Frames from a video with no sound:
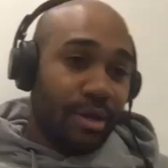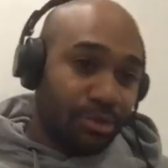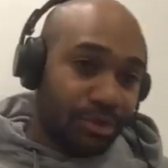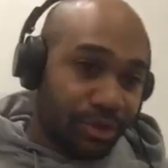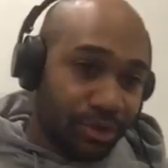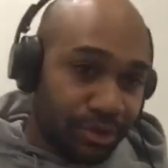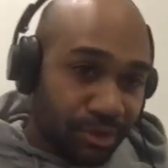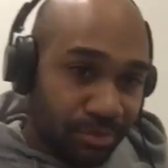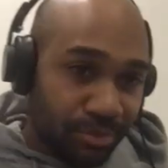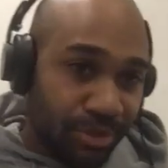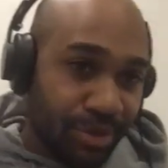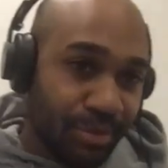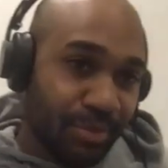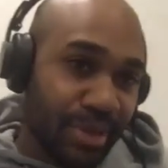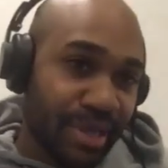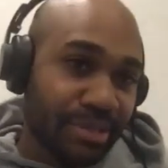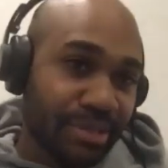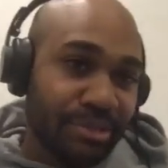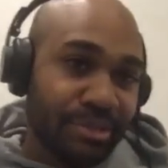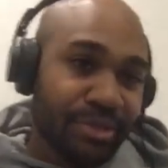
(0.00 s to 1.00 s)
I'm good. I'm not
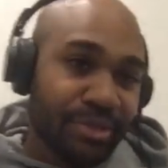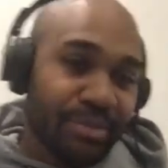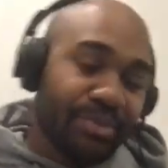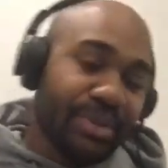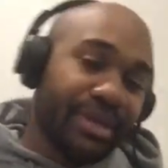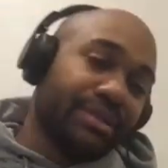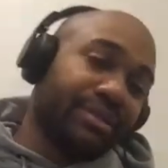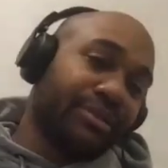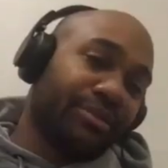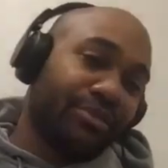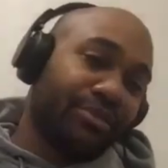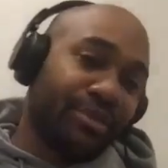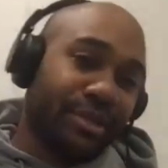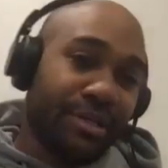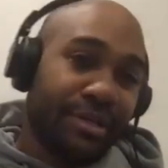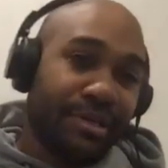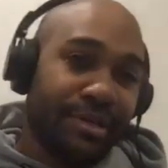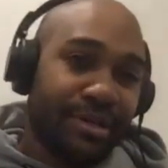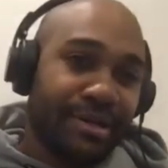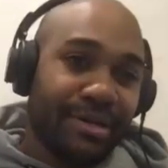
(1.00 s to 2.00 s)
bad.
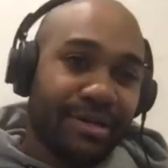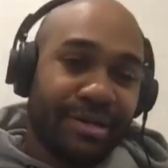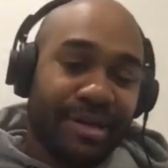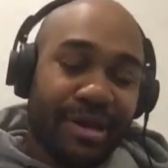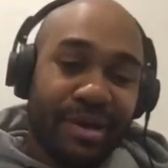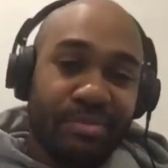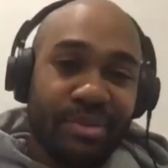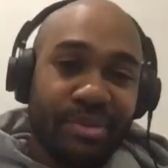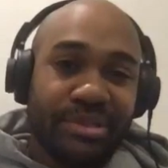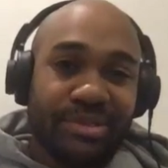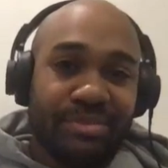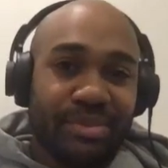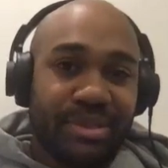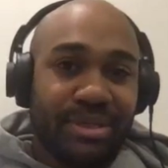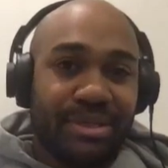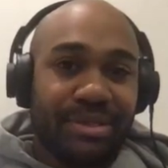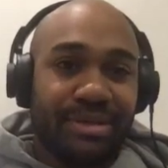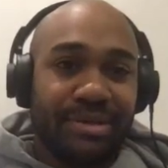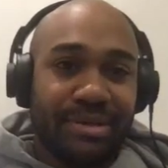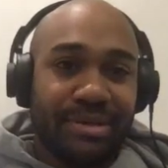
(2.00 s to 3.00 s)
Obviously, happy to
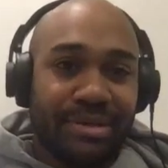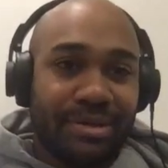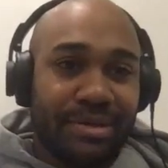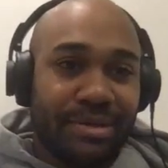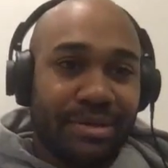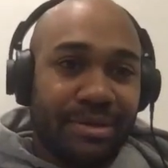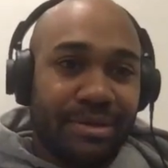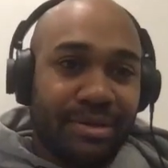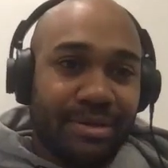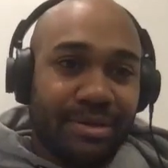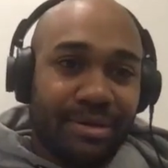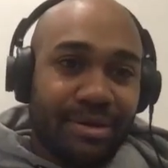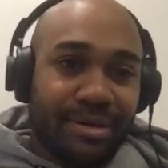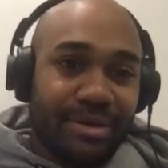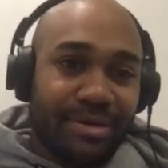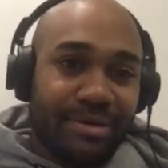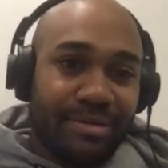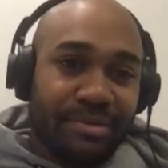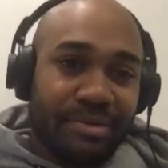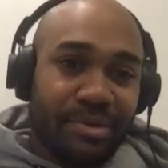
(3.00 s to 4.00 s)
be
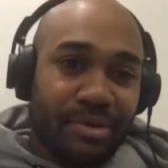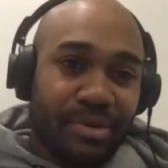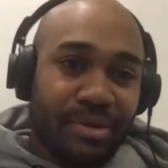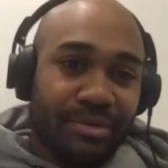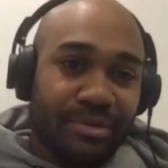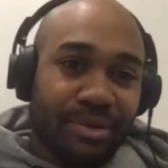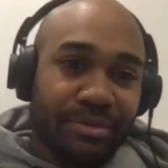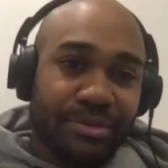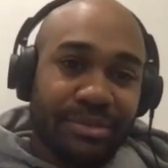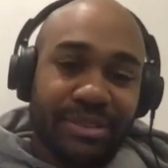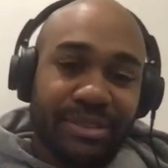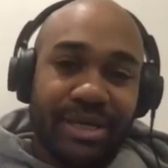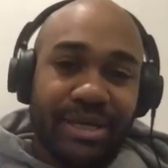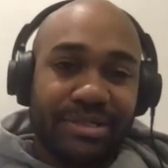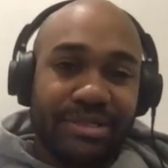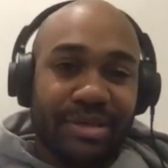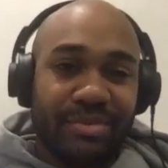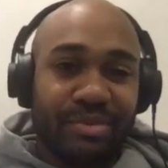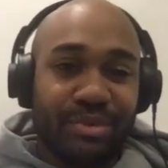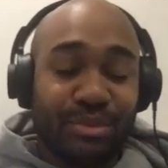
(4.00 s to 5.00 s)
on
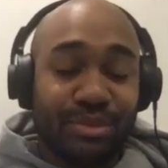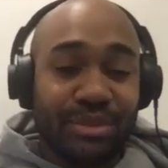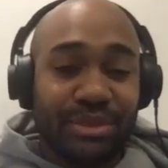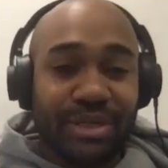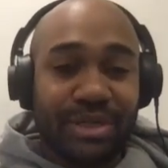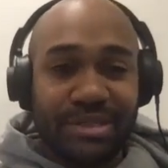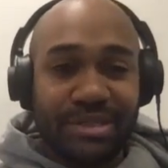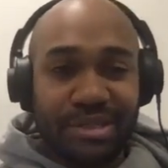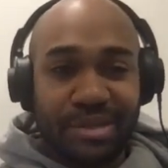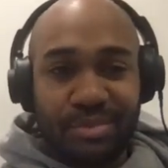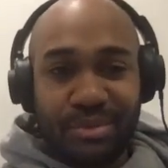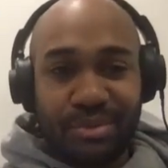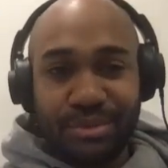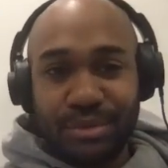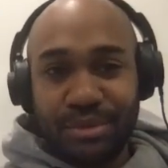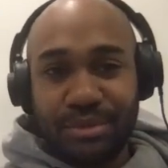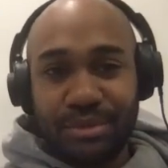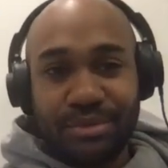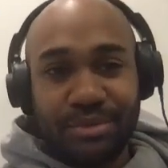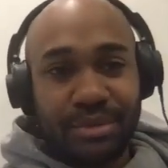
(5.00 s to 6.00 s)
tonight's
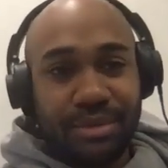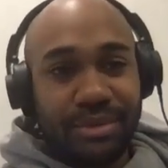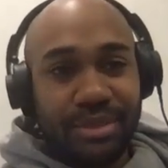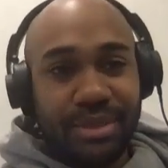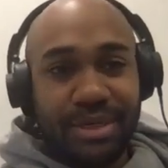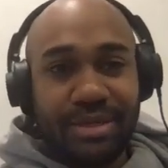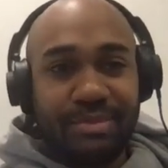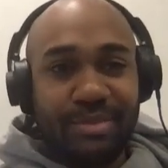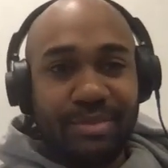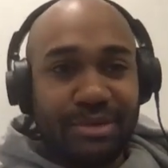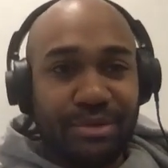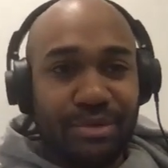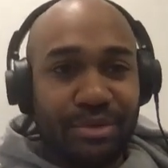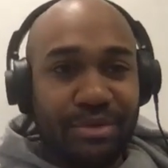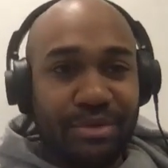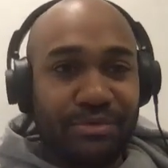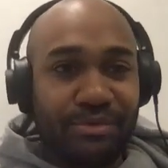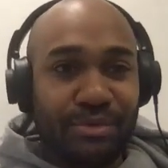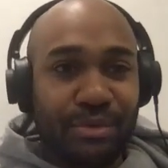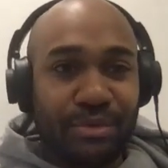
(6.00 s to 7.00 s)
episode. So yeah, man,
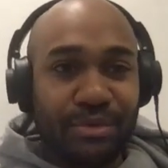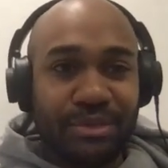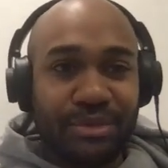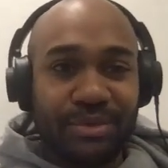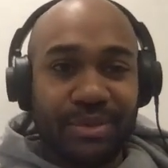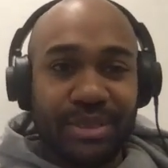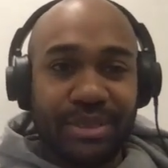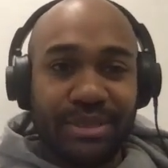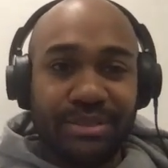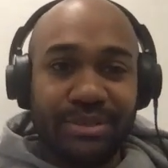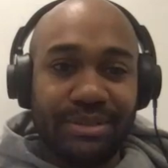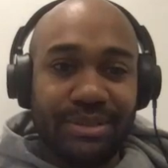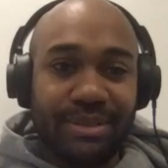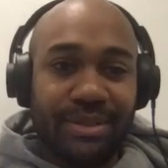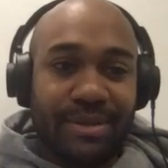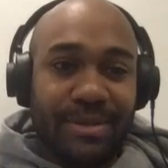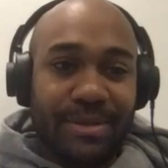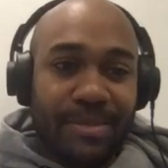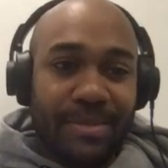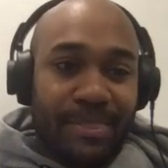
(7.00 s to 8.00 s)
looking forward to it, and
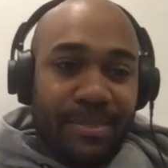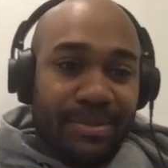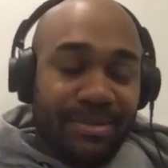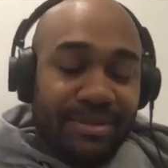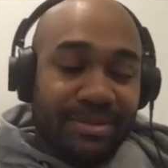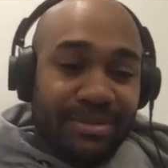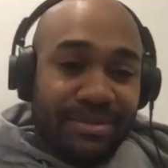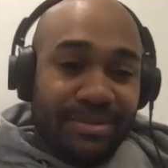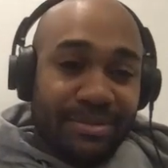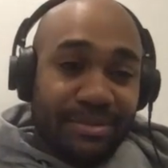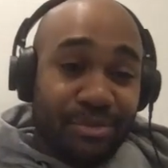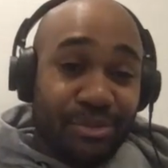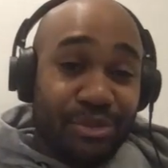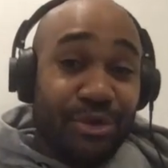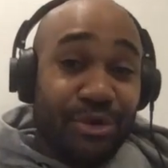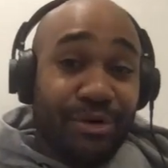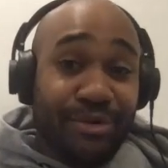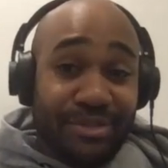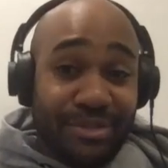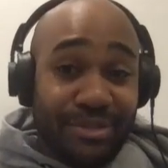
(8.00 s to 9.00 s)
some
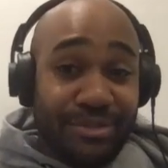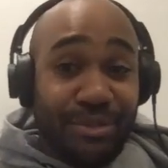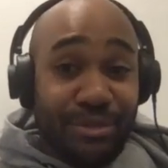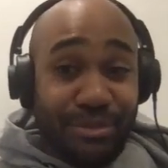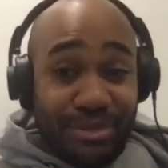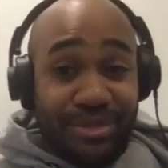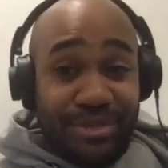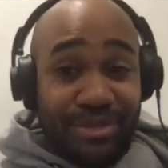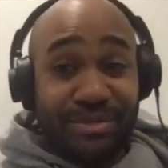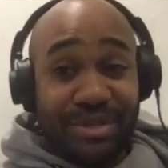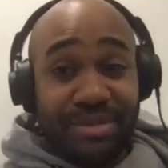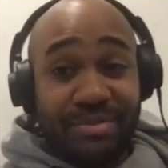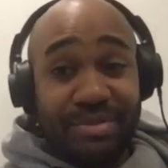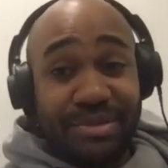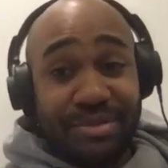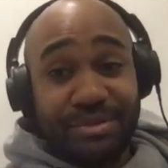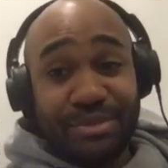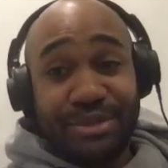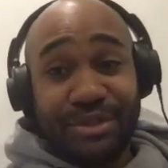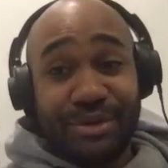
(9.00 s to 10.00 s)
shocks. I told you there's going to be
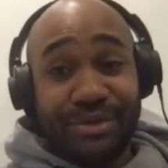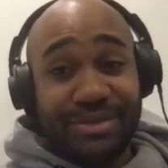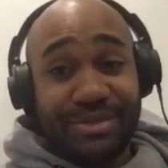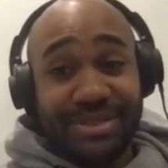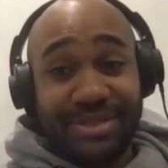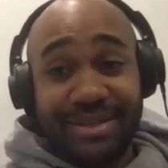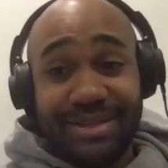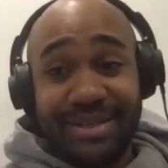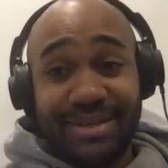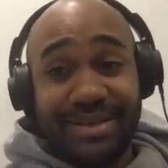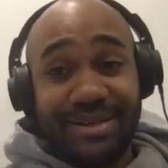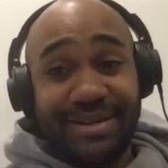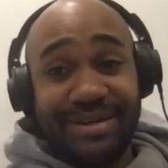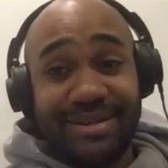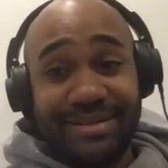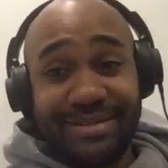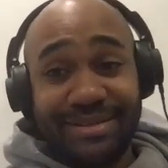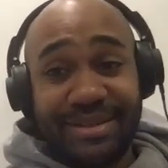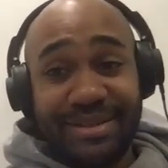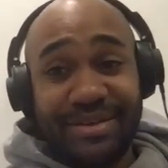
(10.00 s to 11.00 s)
some shocks in
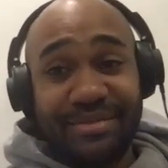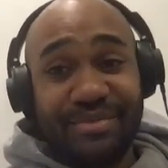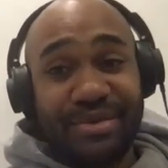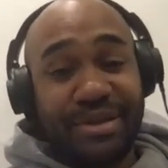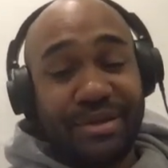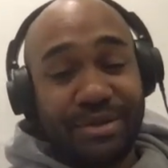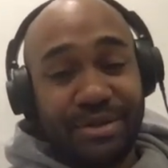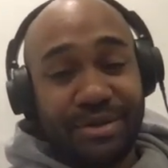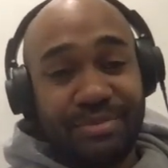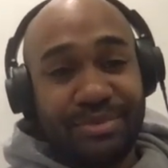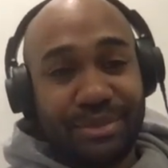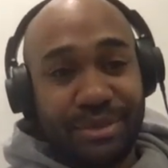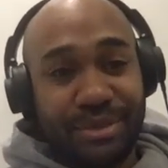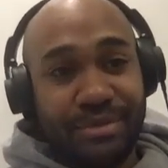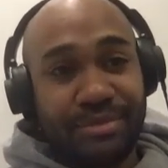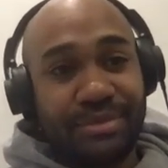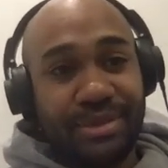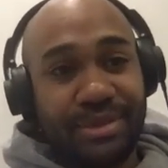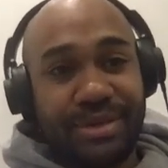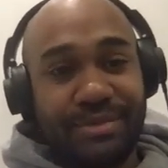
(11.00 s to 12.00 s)
the FA Cup. So
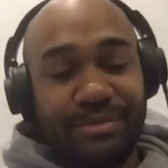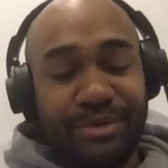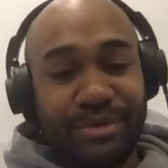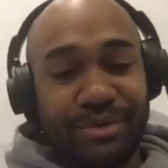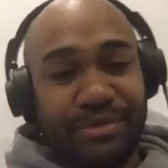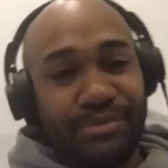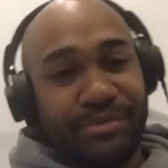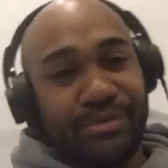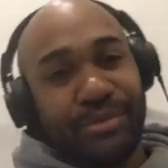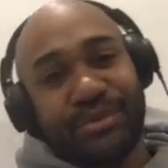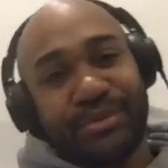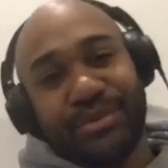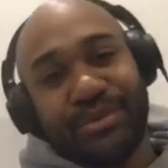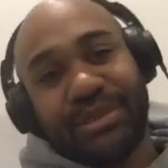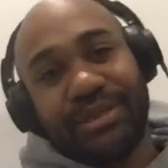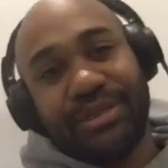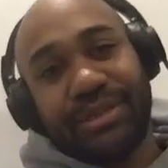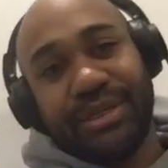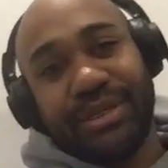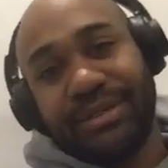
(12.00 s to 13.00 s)
yeah, I'm looking forward to
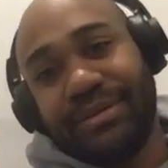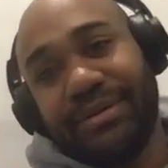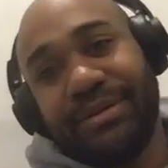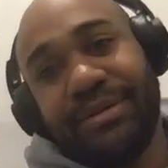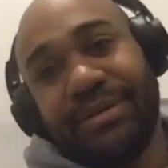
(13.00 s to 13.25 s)
it tonight.